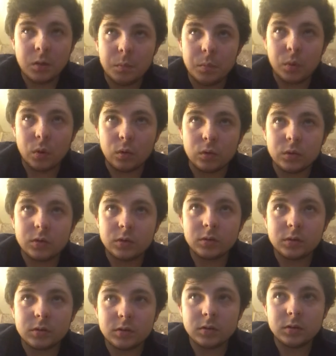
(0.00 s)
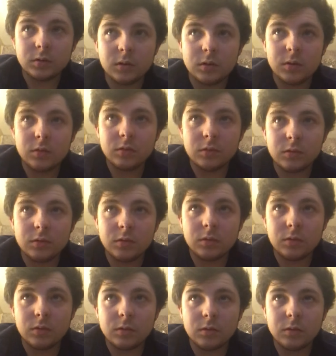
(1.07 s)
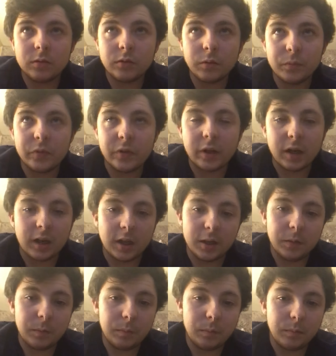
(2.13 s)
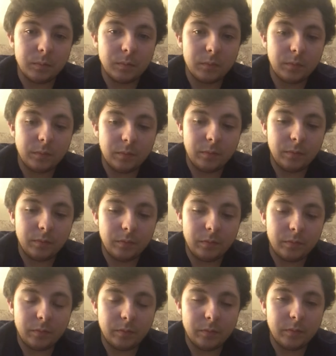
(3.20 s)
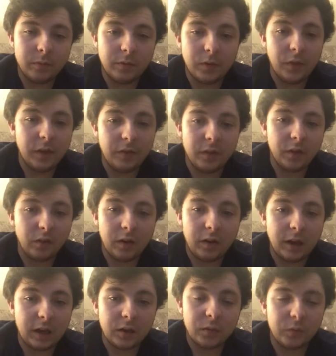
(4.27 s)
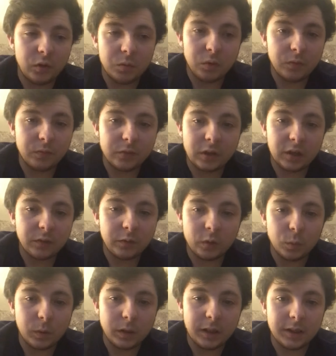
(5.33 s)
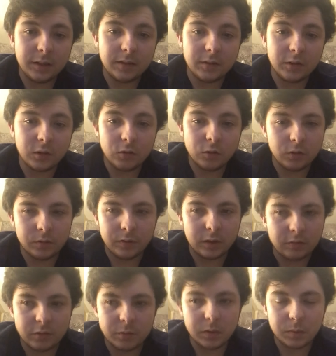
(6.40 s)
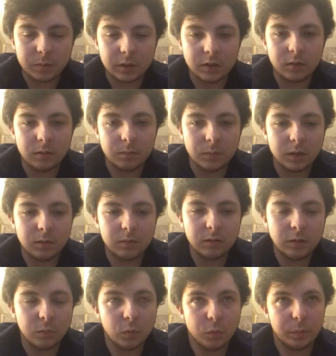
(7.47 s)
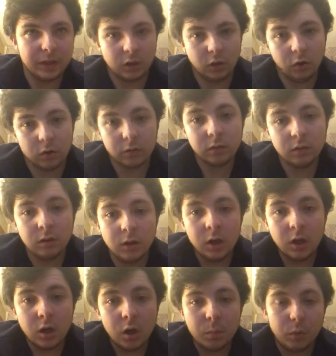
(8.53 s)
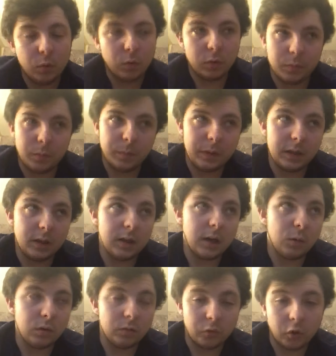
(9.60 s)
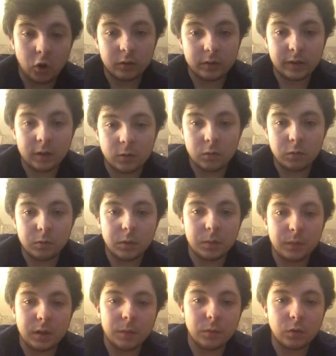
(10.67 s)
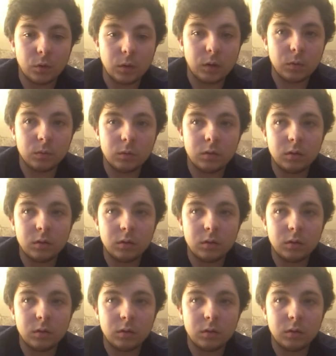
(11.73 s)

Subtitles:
Plus, sometime in the next few months, next few weeks, the coronavirus might be it won't be gone, but would be out of lockdown, and we might be able to go out